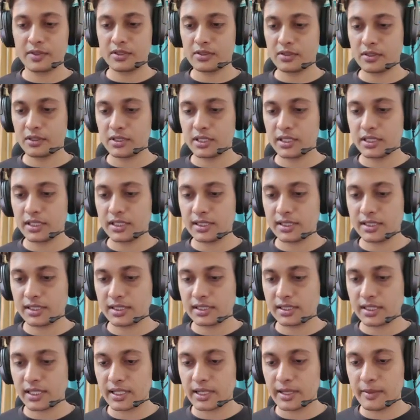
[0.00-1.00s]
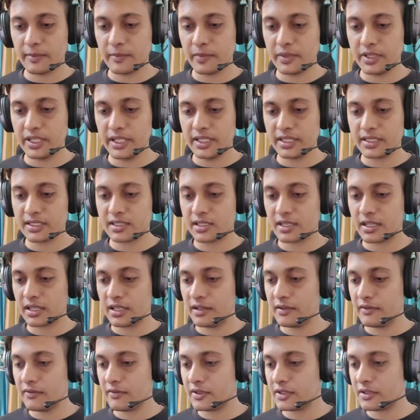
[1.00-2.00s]
So this is the complete
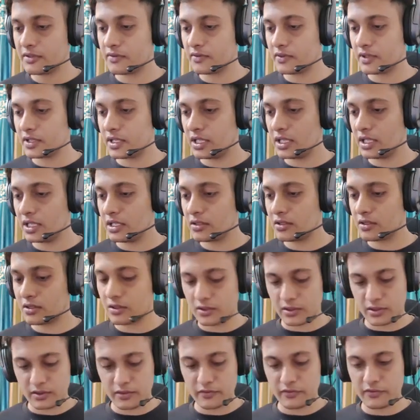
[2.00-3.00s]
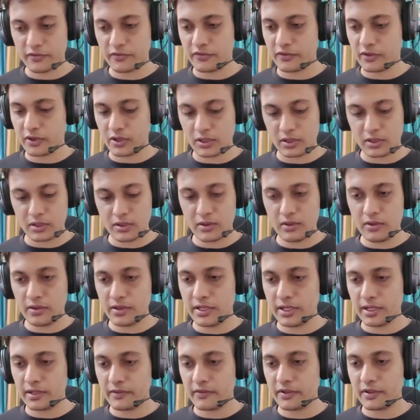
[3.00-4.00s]
string which we should
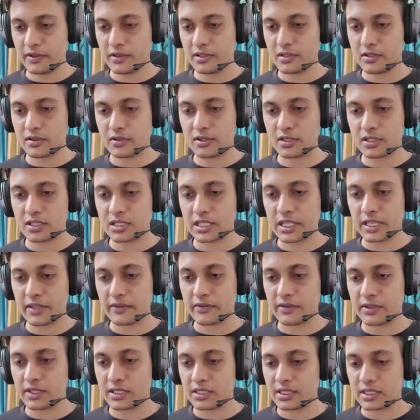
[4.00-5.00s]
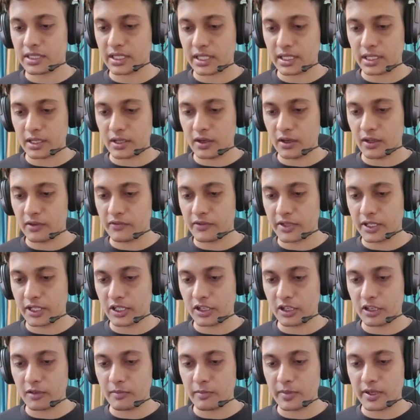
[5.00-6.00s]
follow, and we should save this in
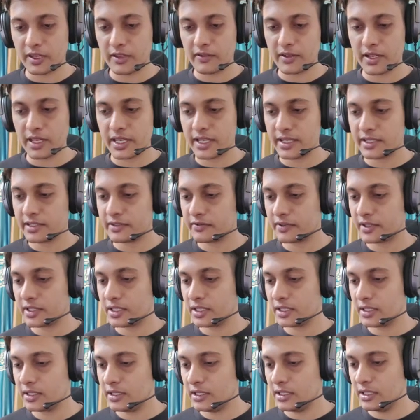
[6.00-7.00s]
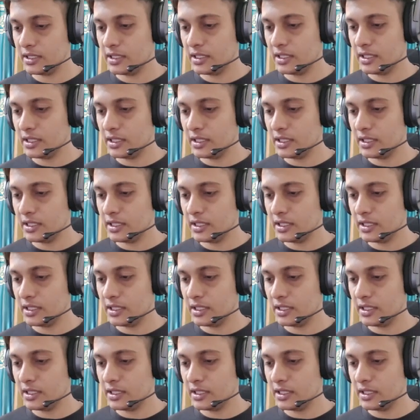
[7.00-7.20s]
config.py as well.